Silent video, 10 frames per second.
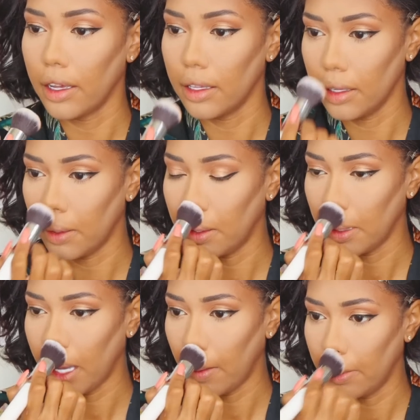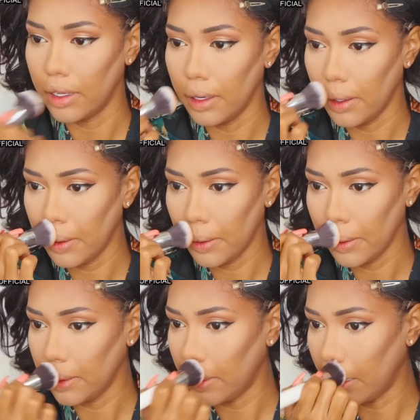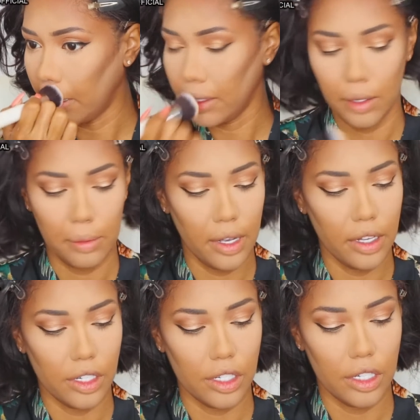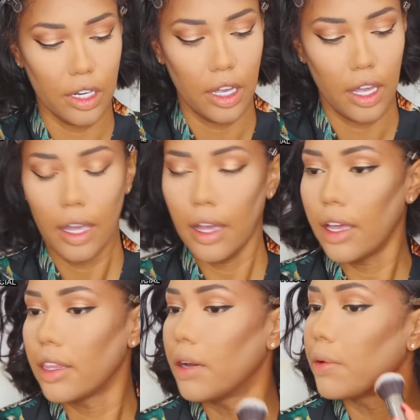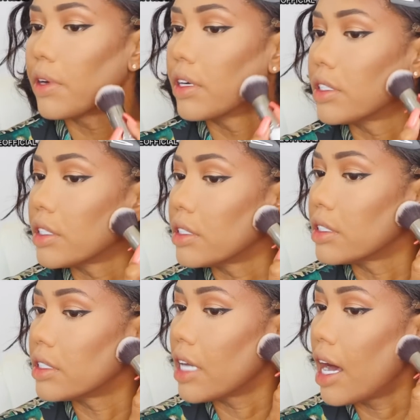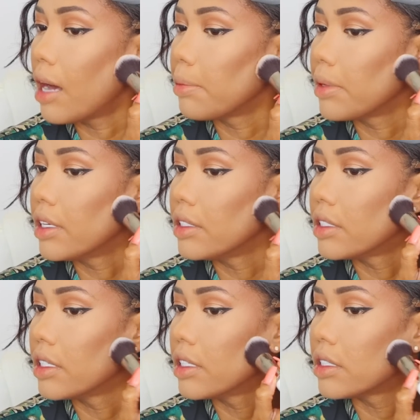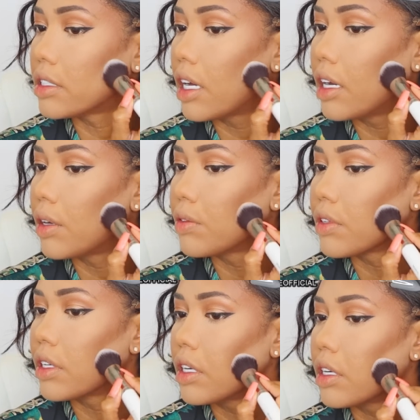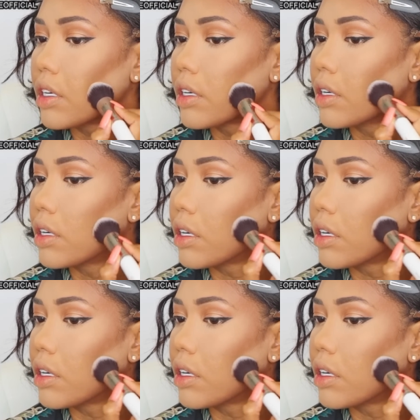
a little on top of the nose, not too much. Then we're going to just tap into this side over here.